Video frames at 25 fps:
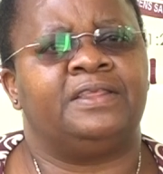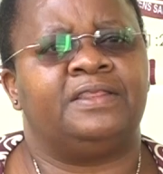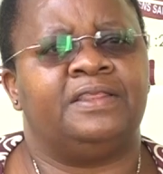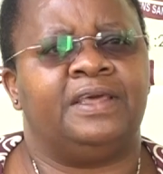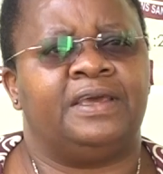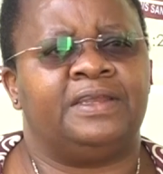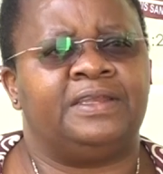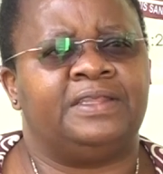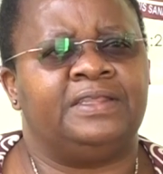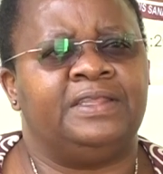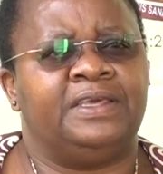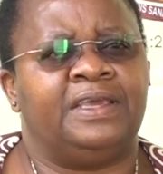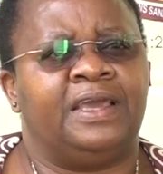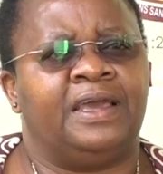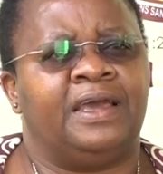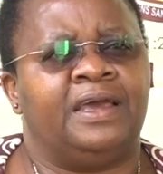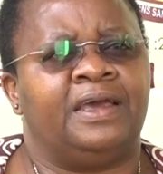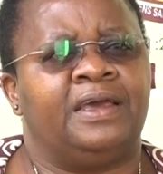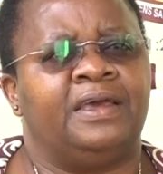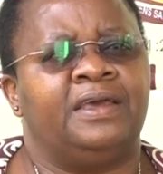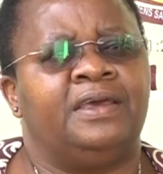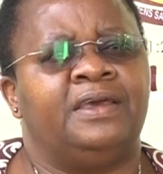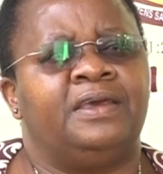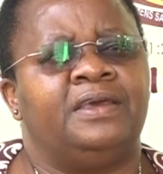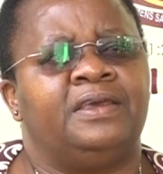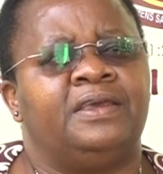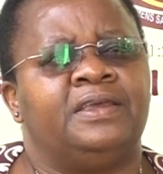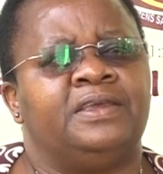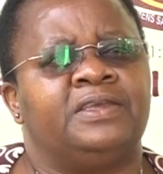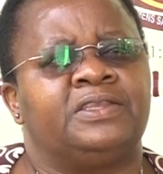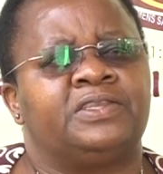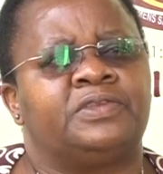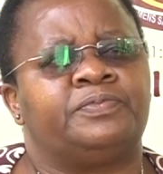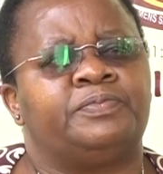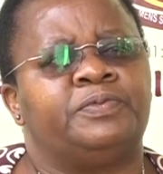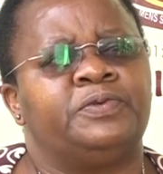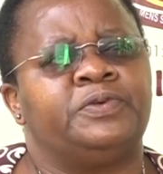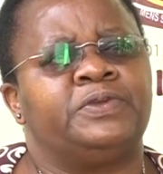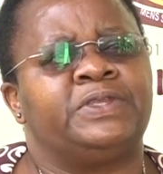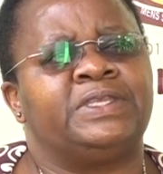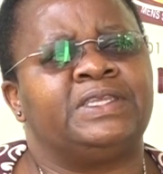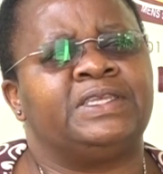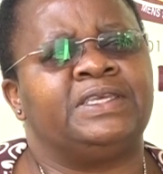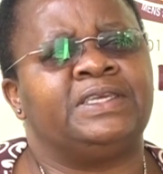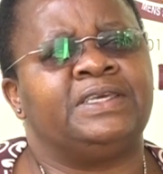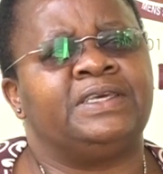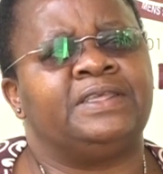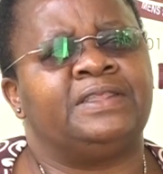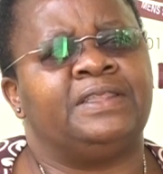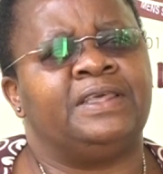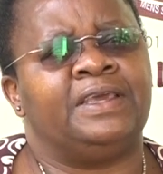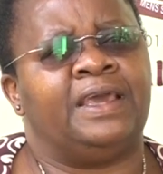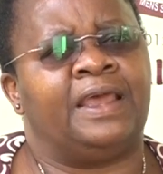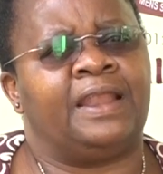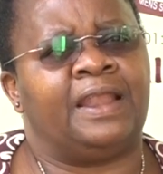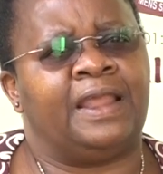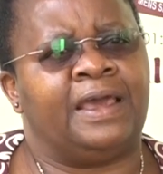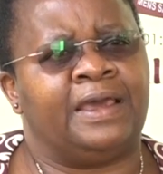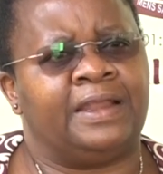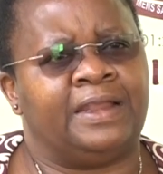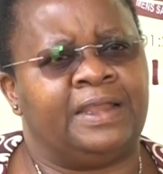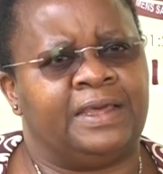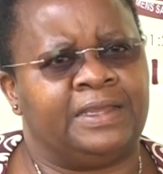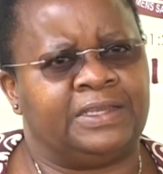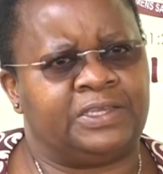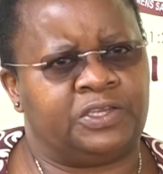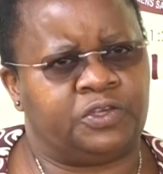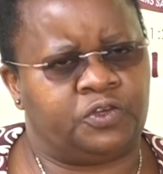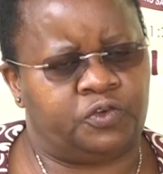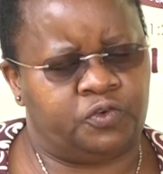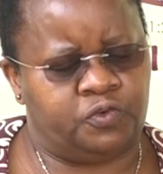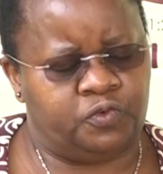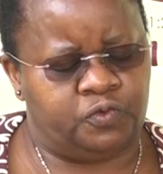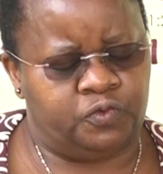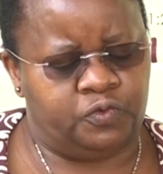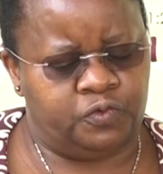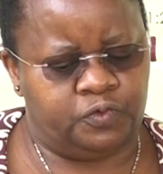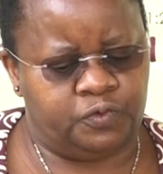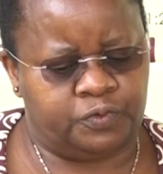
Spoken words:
that they are exposing their learners to?